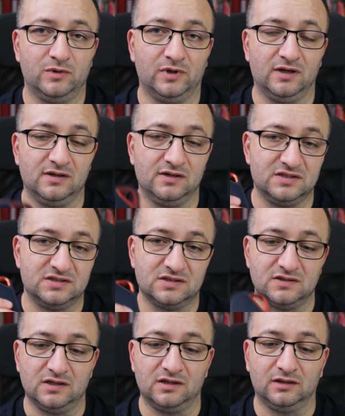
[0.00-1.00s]
were
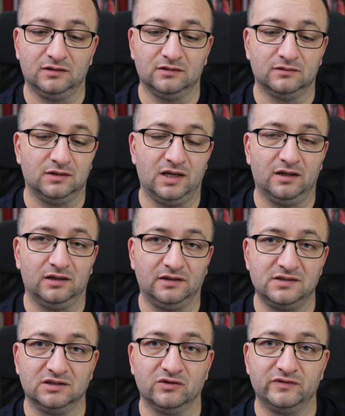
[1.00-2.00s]
released
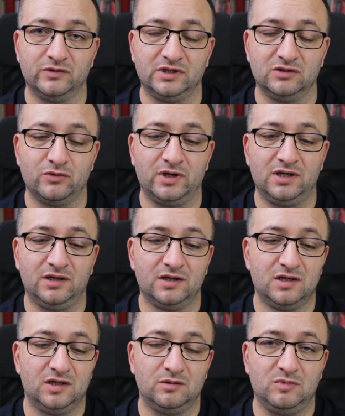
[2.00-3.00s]
at the end of
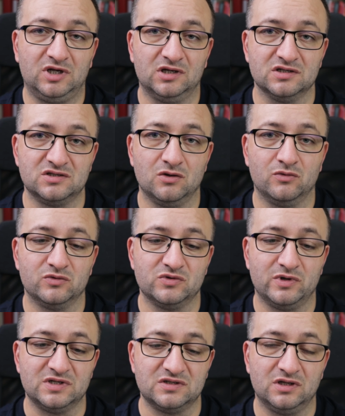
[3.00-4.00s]
2020, because those
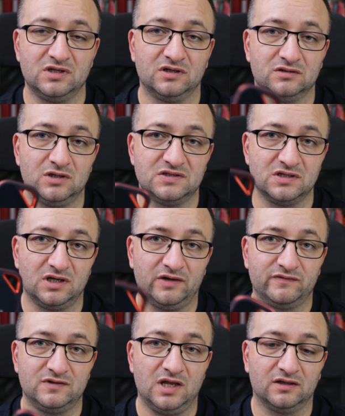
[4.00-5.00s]
ones doesn't
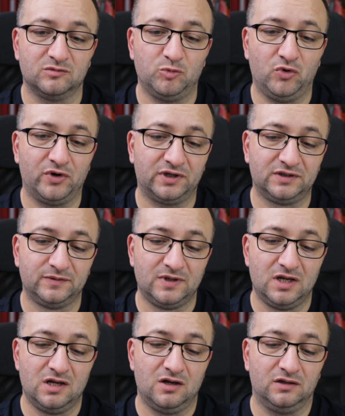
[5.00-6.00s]
have that port.
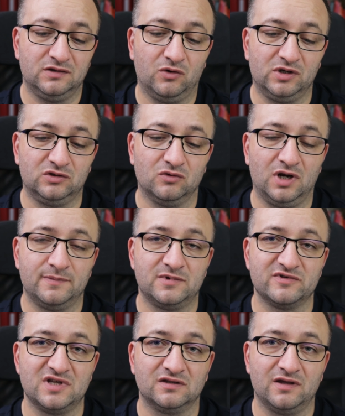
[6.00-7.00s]
The only two
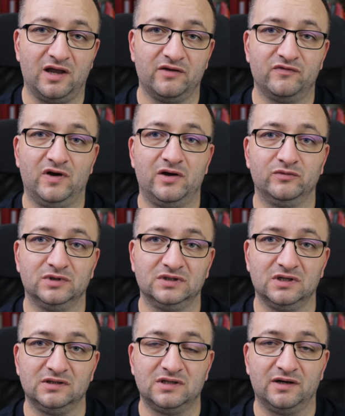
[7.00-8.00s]
laptops that I found
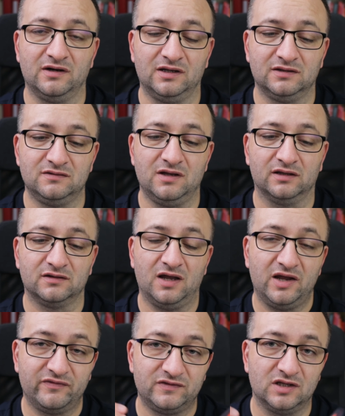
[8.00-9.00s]
on the internet that
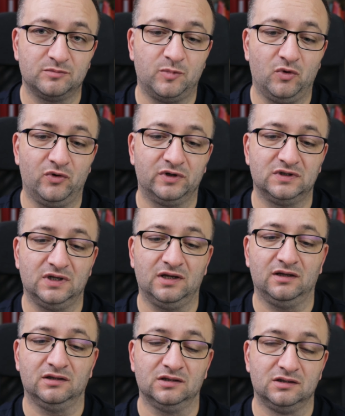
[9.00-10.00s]
have that port,
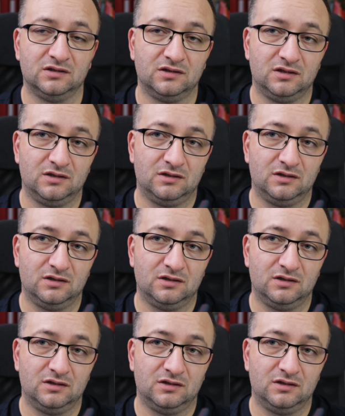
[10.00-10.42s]
and